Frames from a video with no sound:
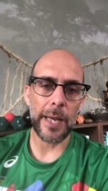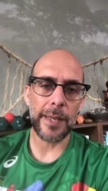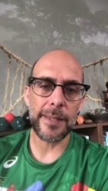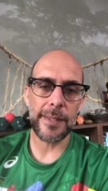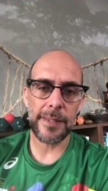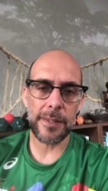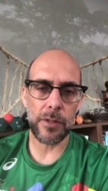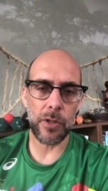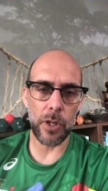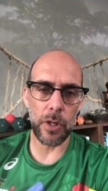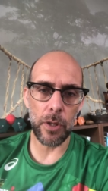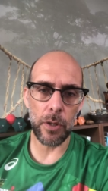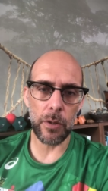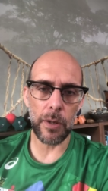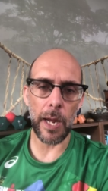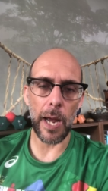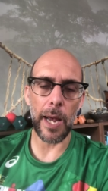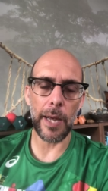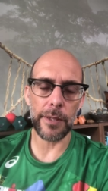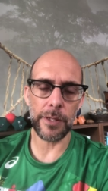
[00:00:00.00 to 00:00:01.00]
as
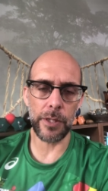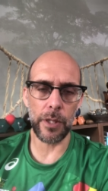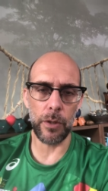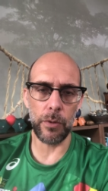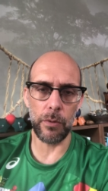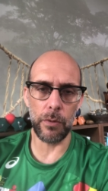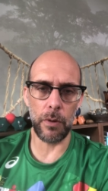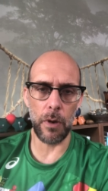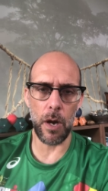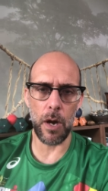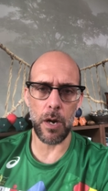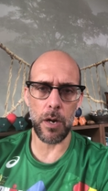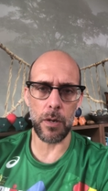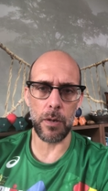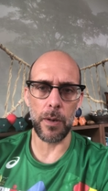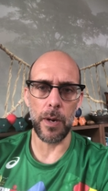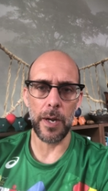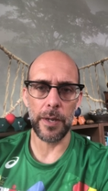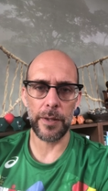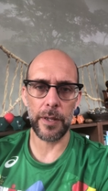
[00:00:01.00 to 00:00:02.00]
soon as you
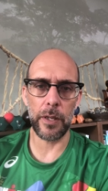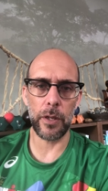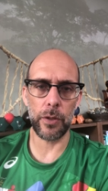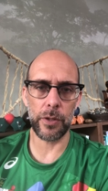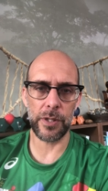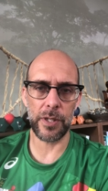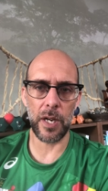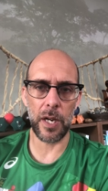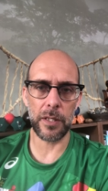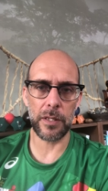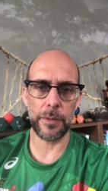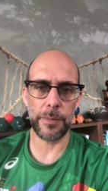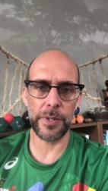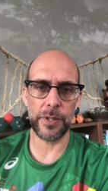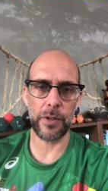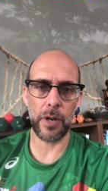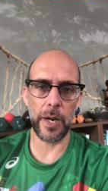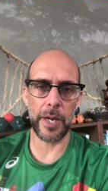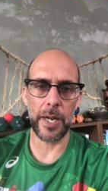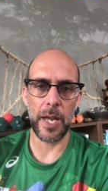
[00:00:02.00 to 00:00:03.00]
know that your startup
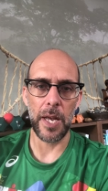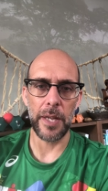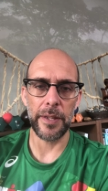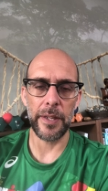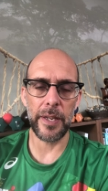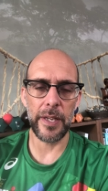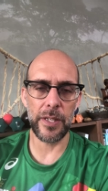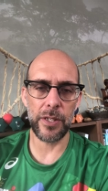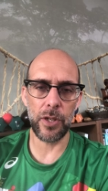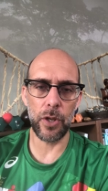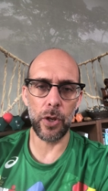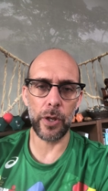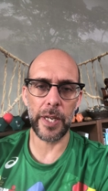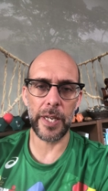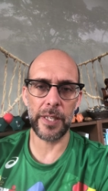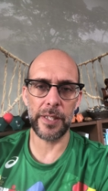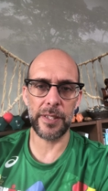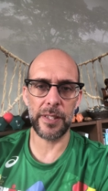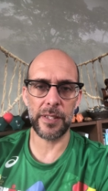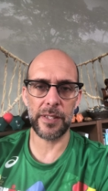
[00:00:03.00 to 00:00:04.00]
is growing, that is
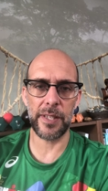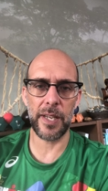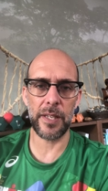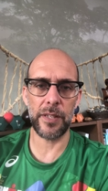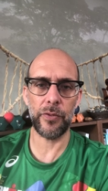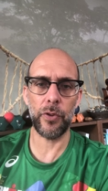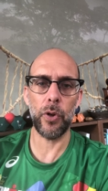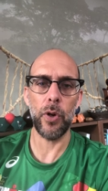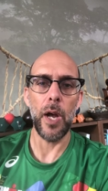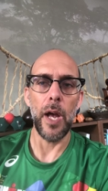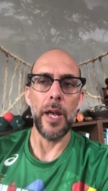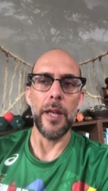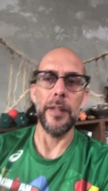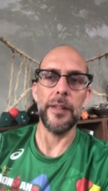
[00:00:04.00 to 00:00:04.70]
looking successful,